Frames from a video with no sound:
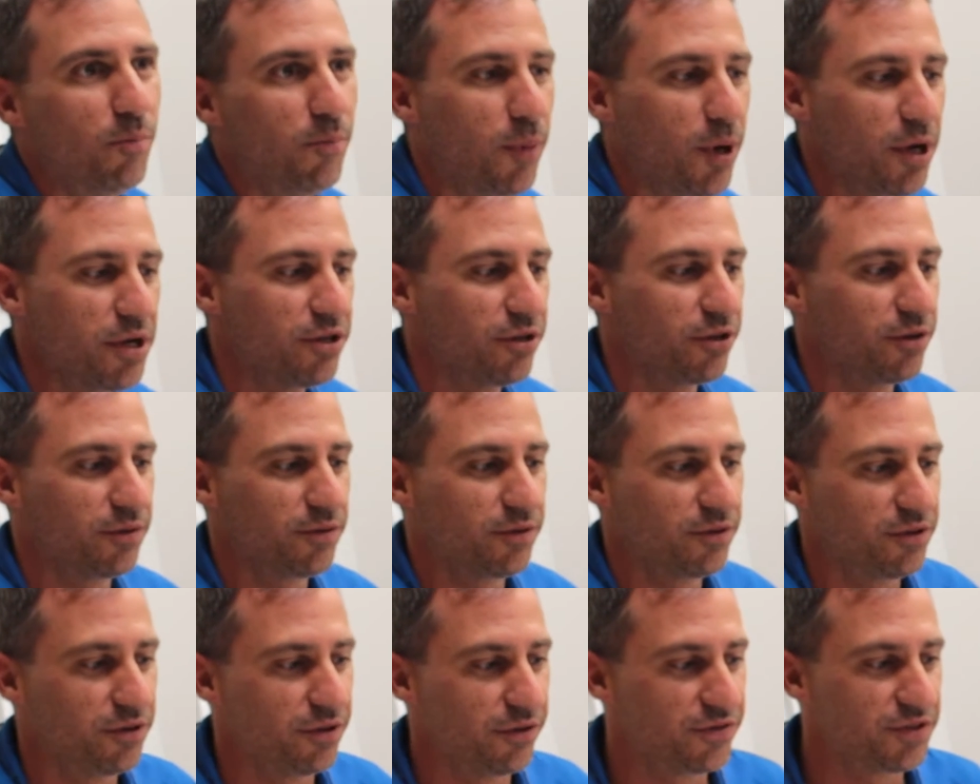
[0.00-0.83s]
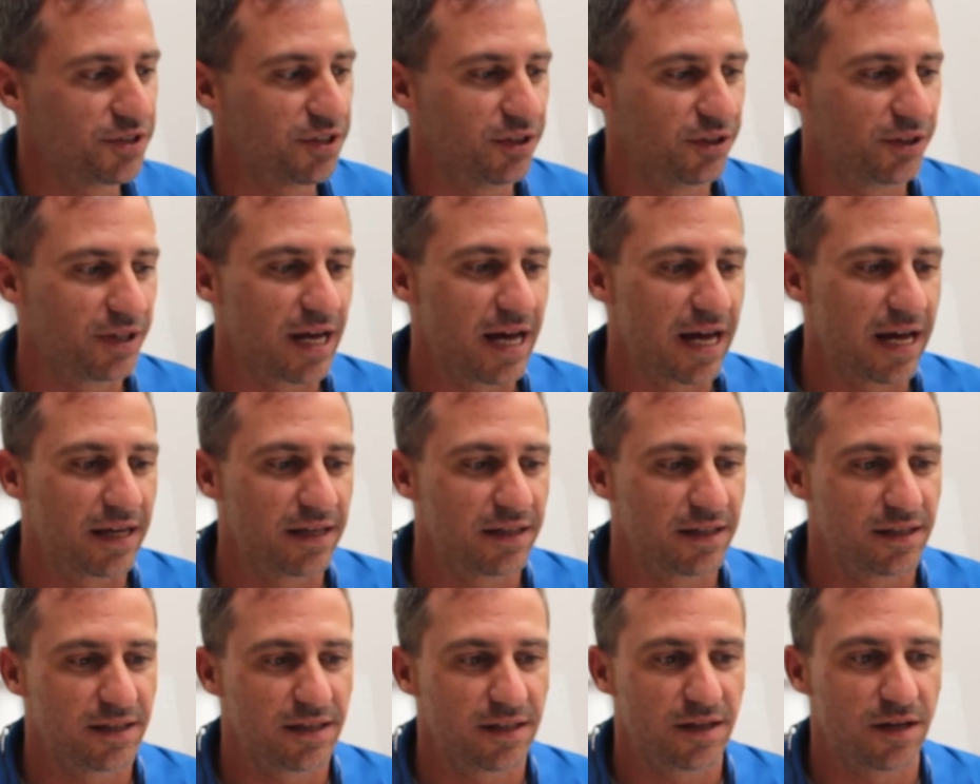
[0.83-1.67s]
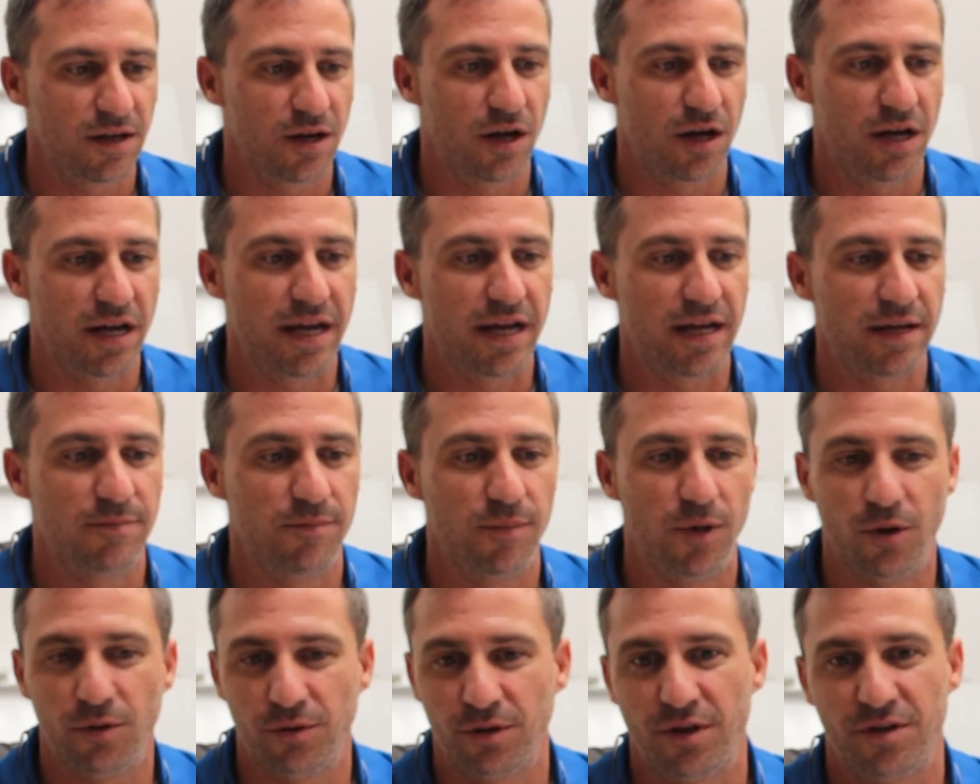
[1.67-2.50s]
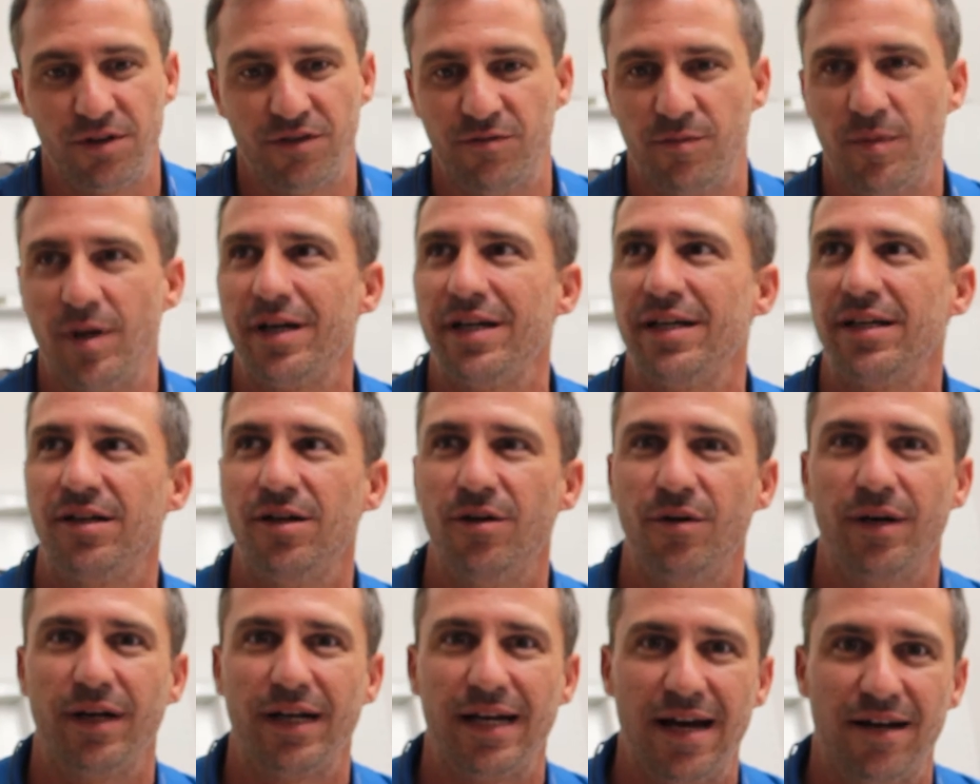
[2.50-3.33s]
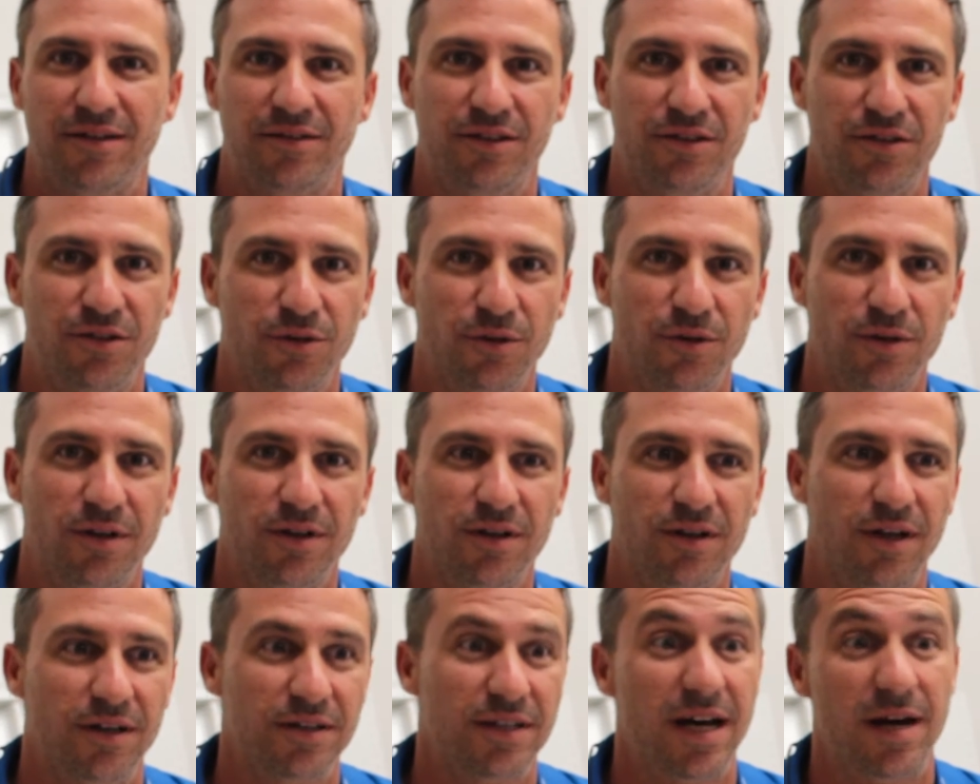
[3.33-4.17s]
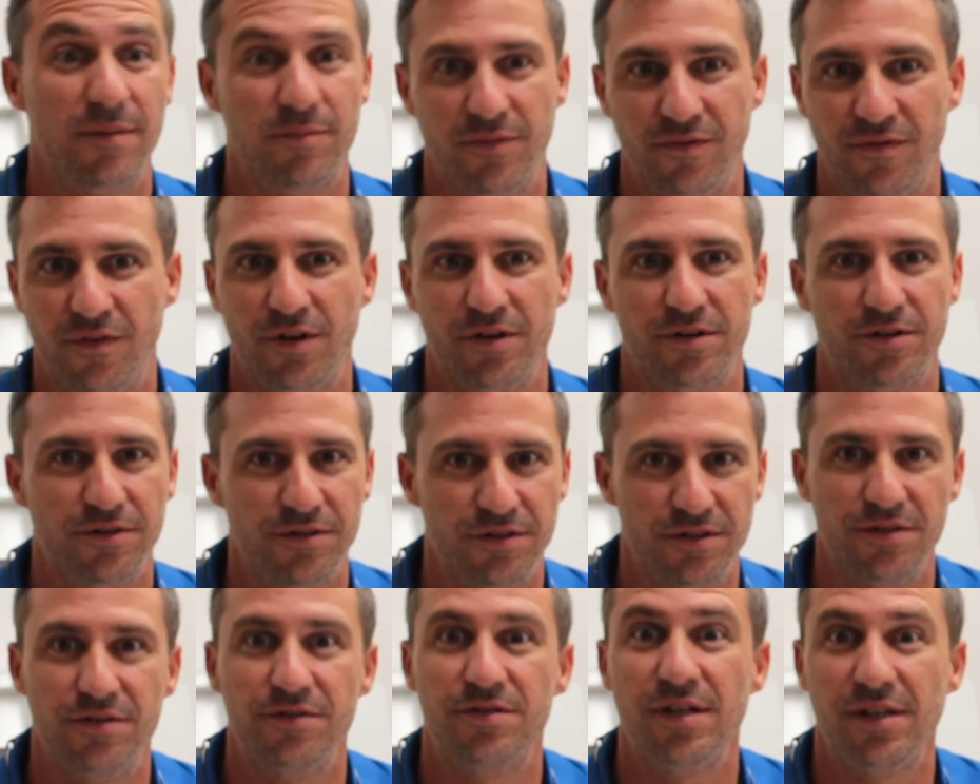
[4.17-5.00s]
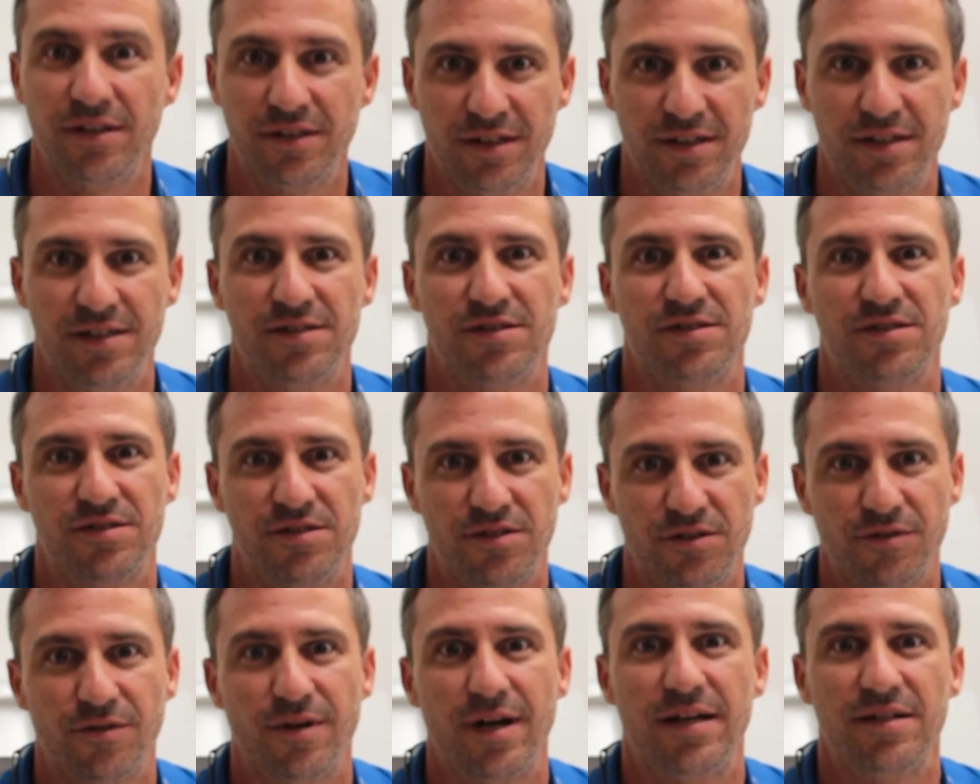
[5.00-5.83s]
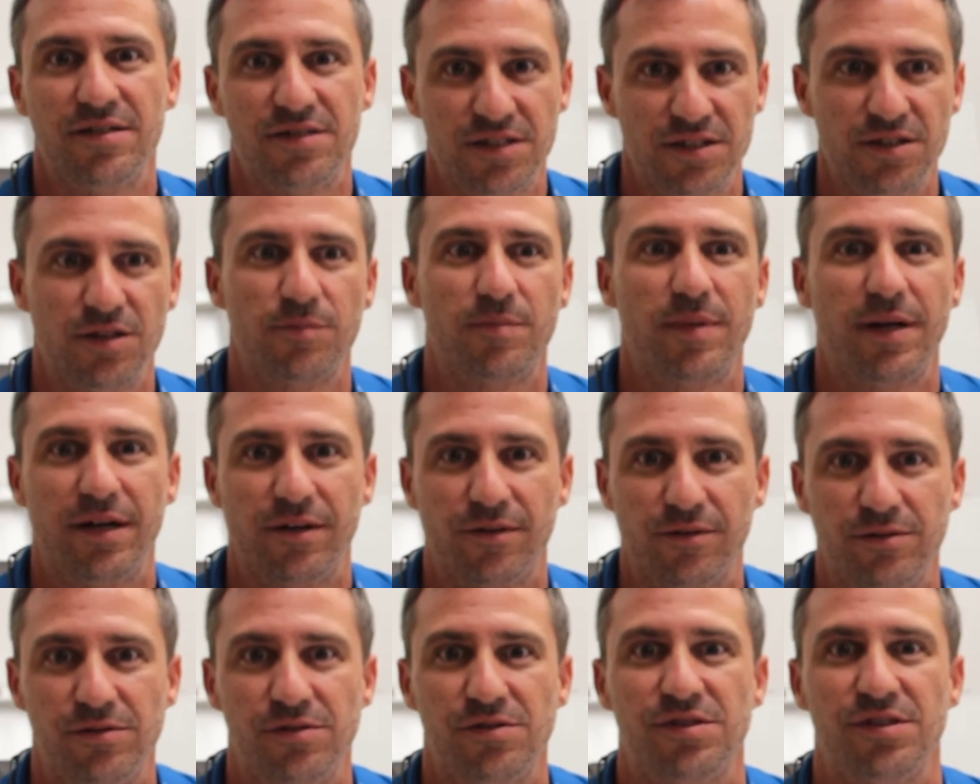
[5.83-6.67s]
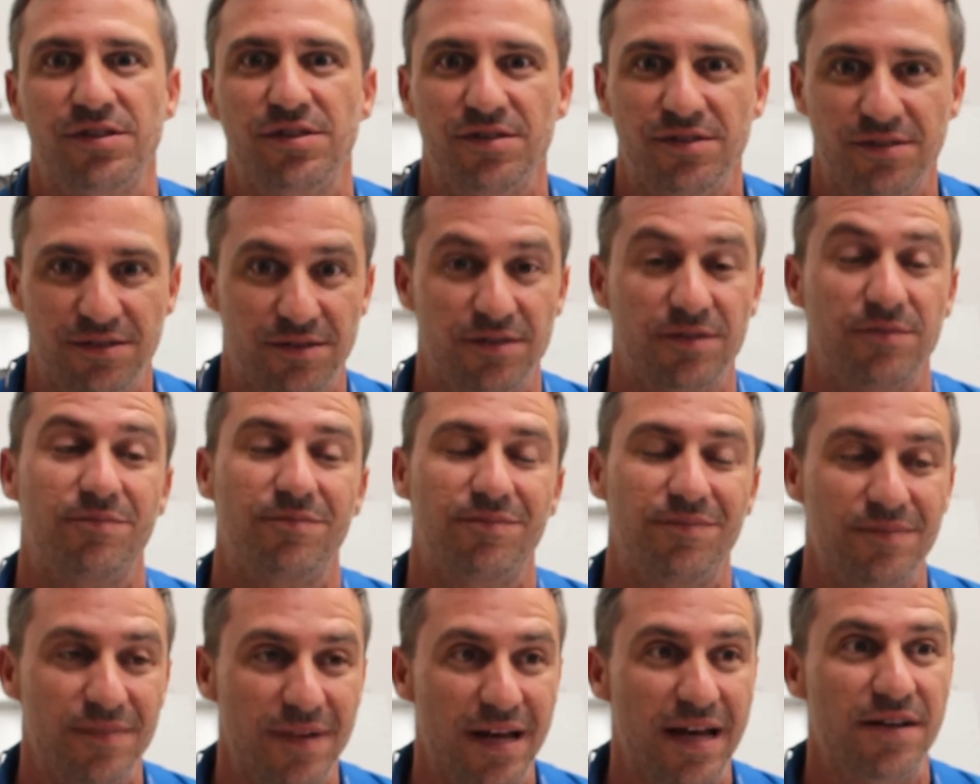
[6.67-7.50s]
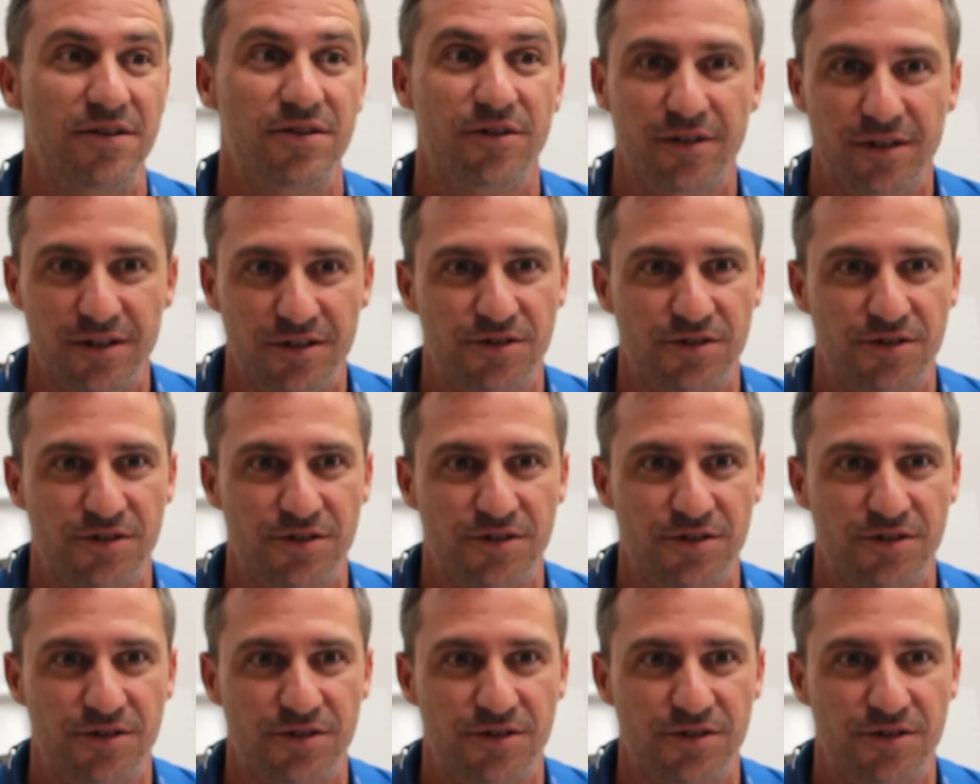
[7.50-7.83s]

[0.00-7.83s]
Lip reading: But you've still got a boatload of money going out the door on top of all your utilities and your rents and your payrolls and your